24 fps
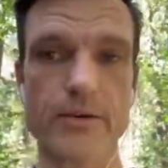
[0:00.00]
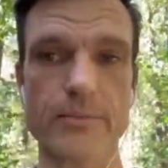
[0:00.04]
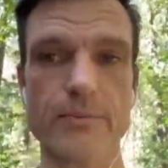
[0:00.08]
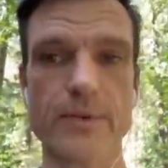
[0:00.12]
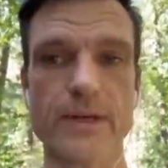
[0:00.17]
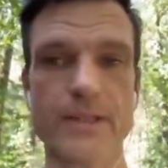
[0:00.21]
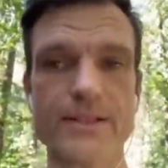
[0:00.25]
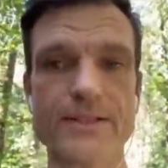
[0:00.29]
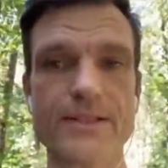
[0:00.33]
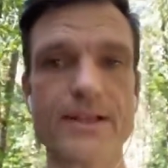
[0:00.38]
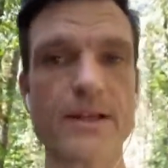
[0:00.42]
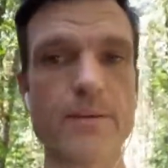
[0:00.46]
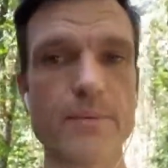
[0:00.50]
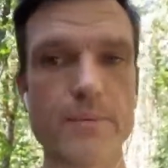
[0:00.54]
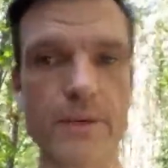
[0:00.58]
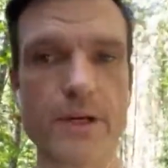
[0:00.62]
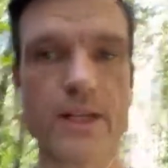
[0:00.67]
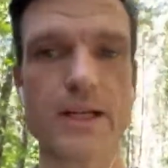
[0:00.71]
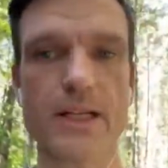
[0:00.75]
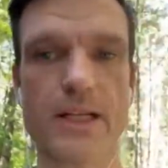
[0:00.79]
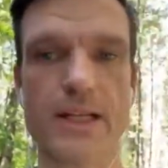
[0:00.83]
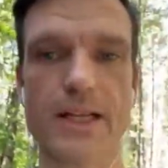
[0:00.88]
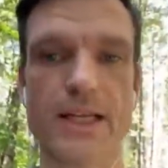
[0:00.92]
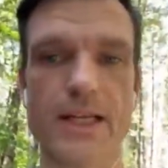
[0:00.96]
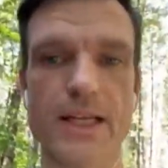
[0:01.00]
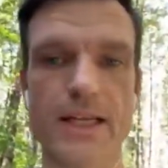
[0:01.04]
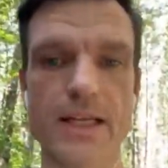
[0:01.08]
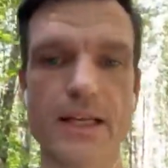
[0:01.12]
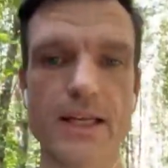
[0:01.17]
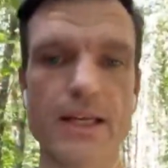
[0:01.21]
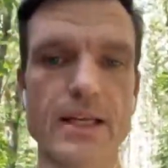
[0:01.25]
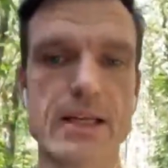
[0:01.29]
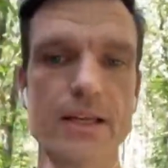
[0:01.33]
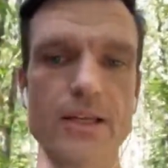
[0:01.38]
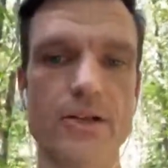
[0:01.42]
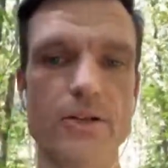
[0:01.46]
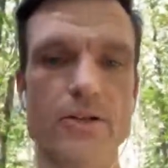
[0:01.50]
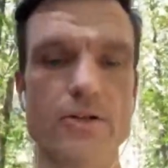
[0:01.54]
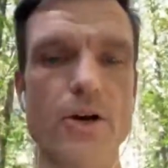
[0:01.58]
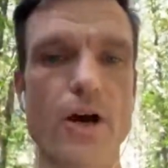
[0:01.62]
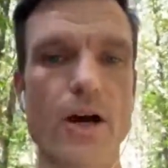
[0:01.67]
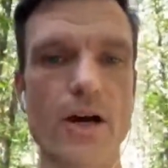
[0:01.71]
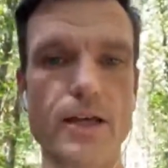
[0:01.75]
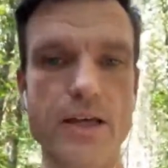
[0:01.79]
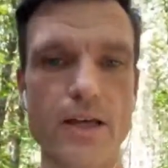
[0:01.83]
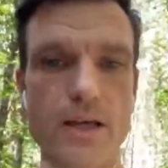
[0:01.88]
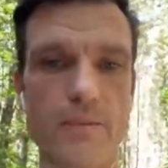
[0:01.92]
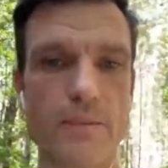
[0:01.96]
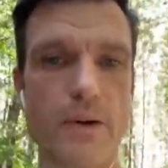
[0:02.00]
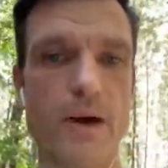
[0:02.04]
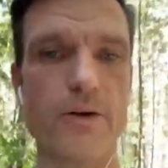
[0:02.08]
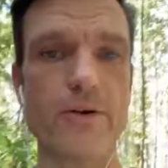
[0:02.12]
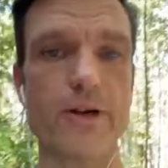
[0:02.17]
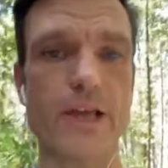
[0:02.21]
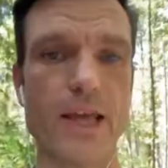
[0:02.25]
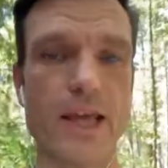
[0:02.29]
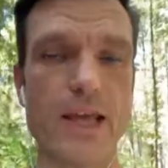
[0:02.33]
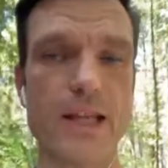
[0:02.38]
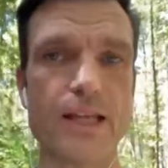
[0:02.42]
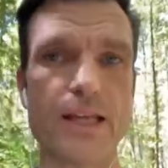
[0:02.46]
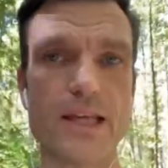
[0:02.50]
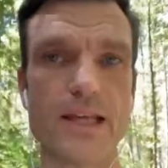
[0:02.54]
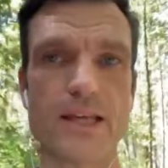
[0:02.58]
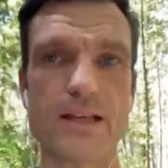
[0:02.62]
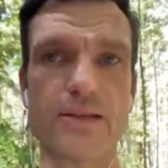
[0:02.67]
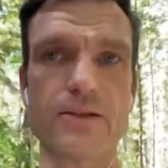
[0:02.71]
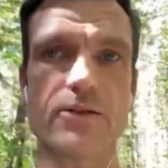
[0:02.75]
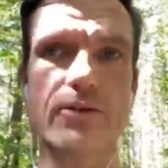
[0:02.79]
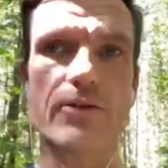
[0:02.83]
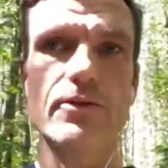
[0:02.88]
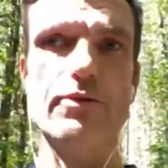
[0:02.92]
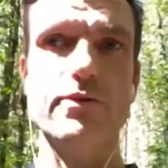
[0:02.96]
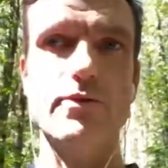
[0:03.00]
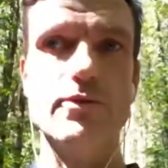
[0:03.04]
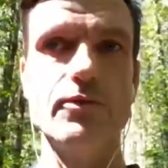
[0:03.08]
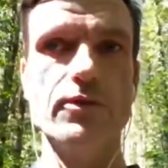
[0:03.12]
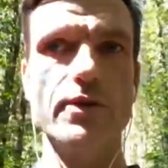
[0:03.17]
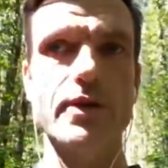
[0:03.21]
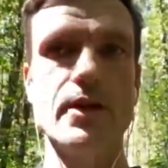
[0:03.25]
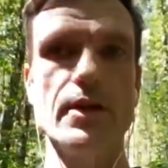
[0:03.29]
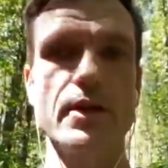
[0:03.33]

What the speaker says: But typically, you're talking about 80 to